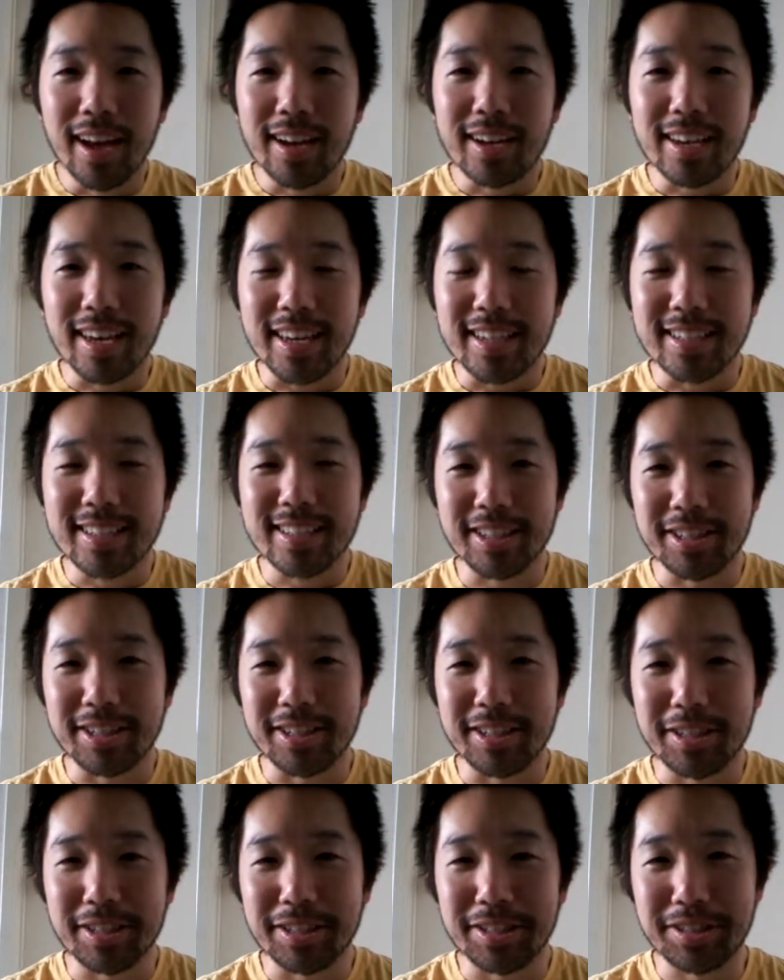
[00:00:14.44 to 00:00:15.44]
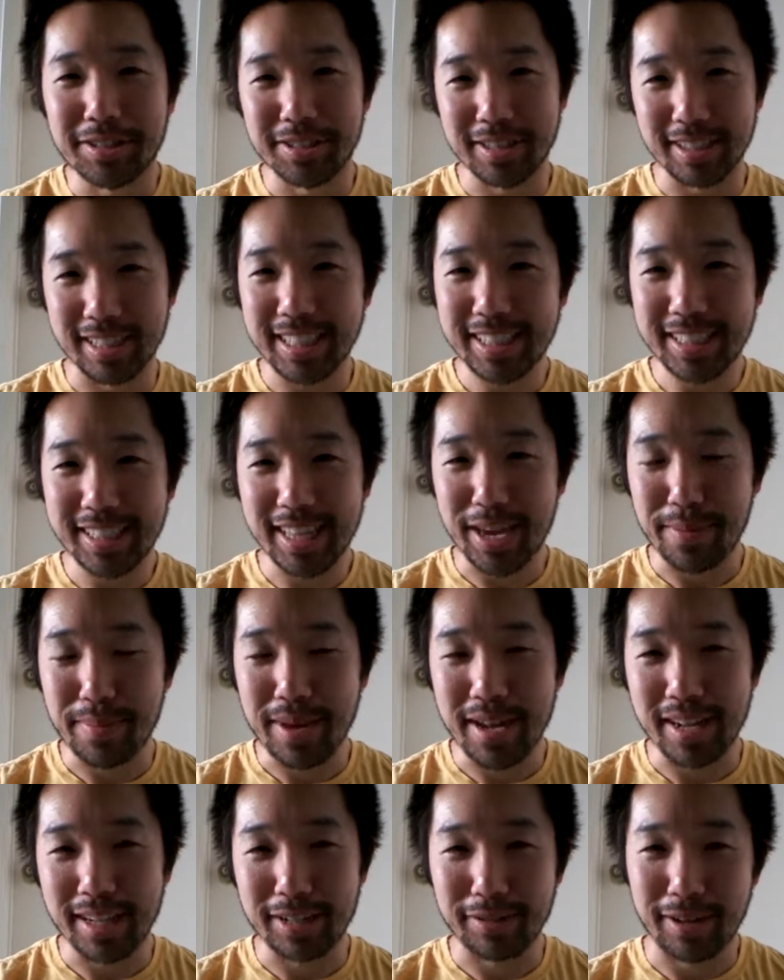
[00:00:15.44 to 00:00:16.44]
Okay, so this
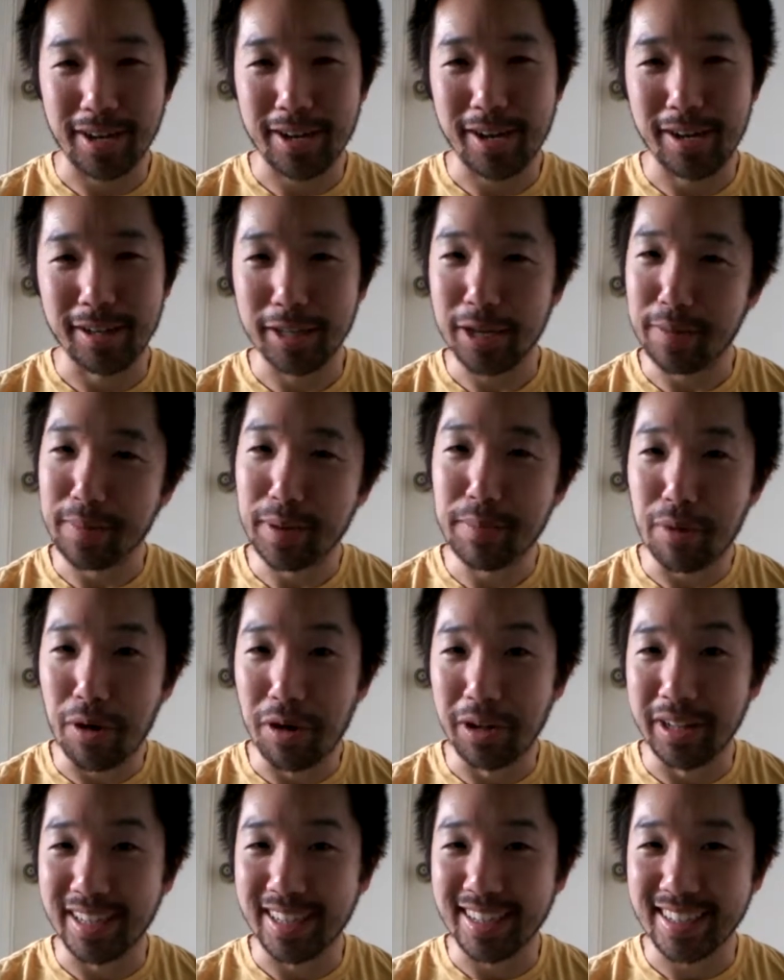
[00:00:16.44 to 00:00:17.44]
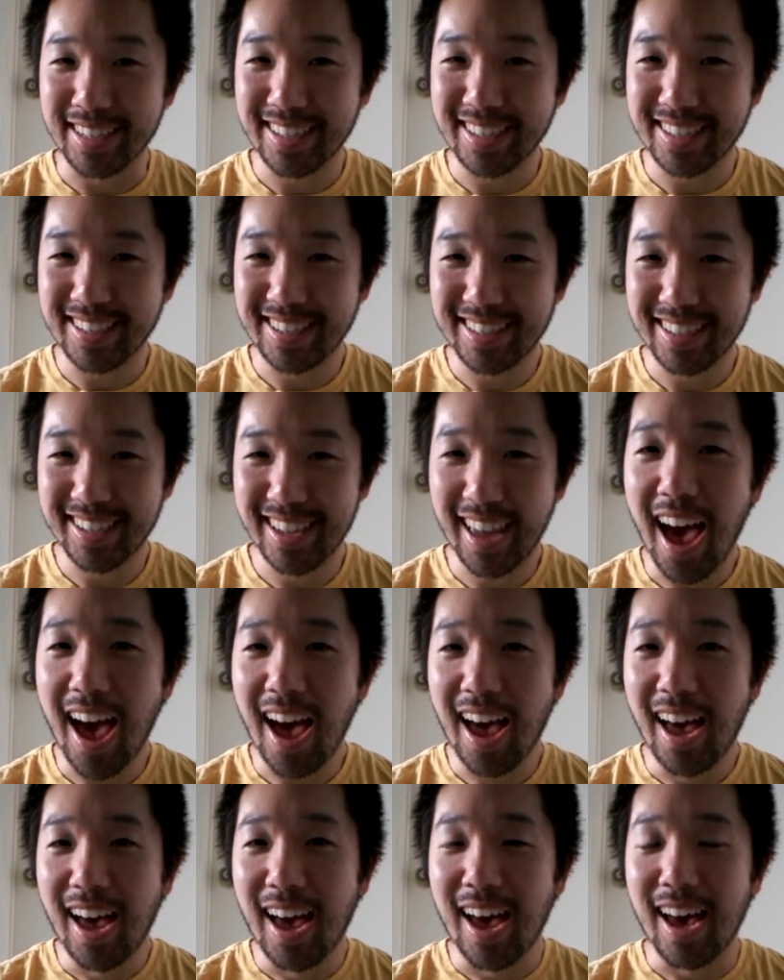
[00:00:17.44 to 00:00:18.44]
segment is what I call human bowling.
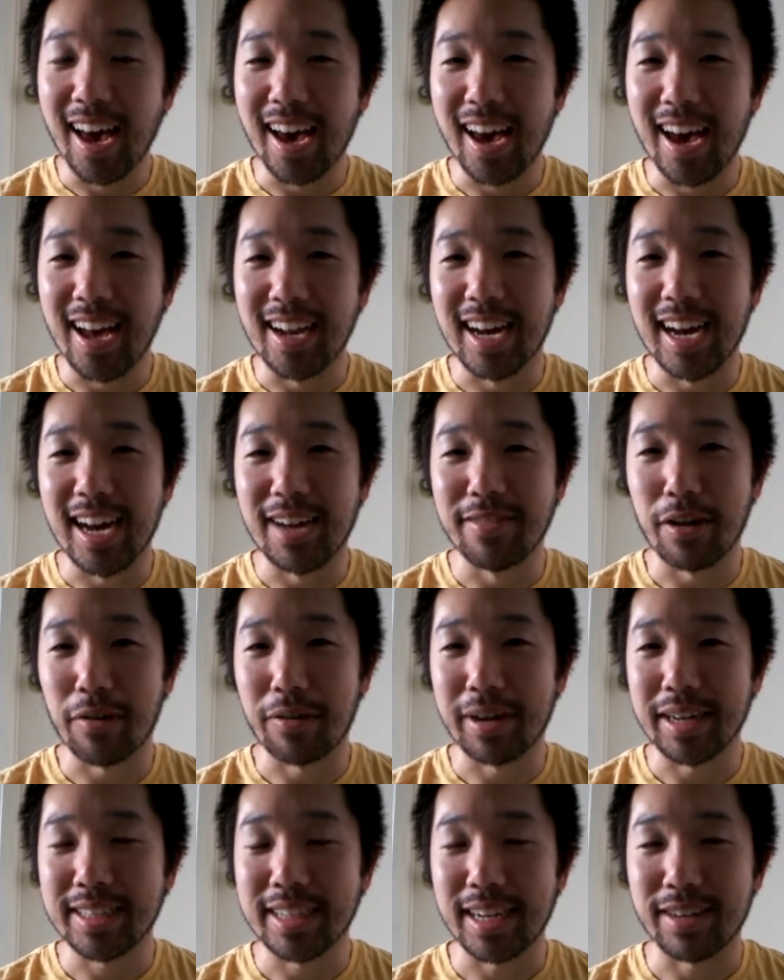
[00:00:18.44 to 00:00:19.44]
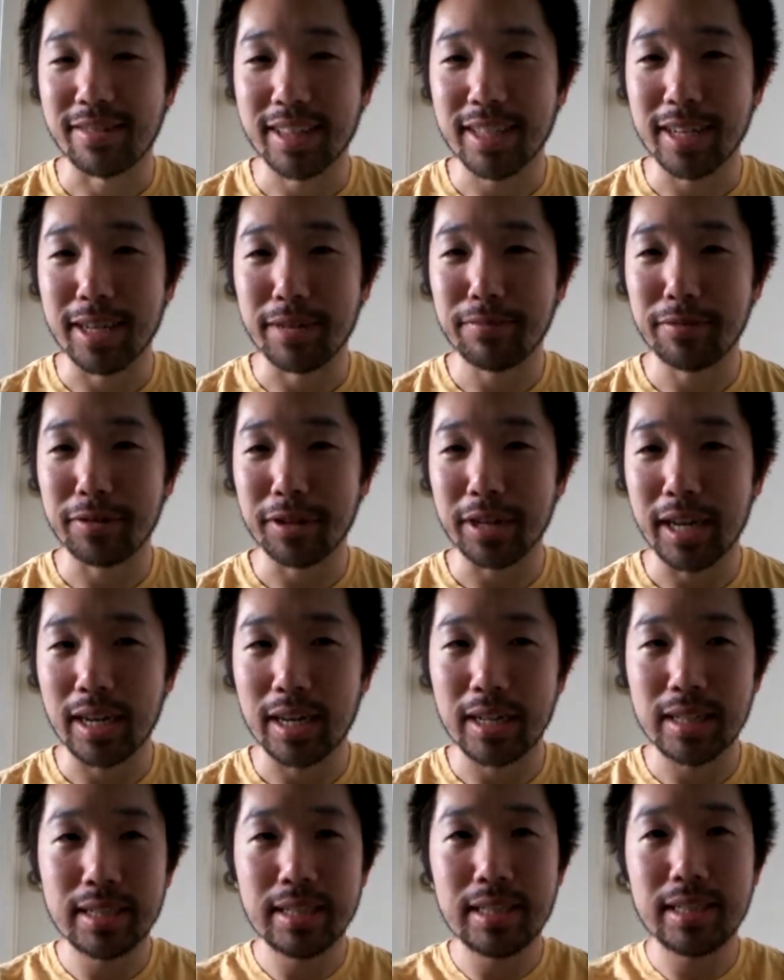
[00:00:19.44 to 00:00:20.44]
And I've already set everything up for you
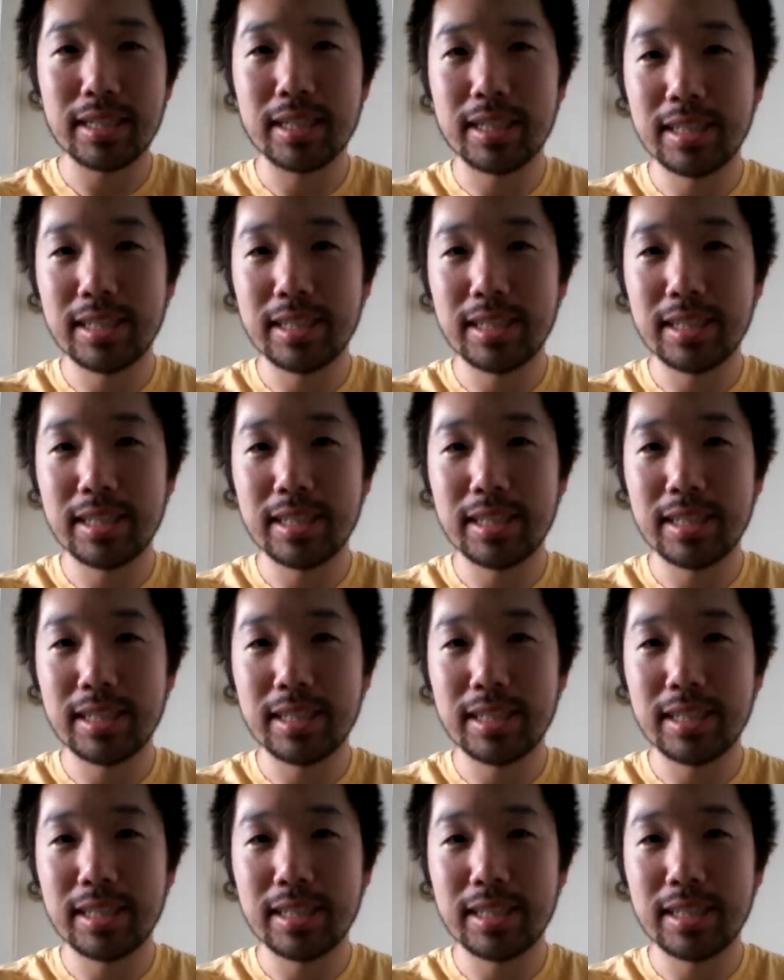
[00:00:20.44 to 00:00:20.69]
guys.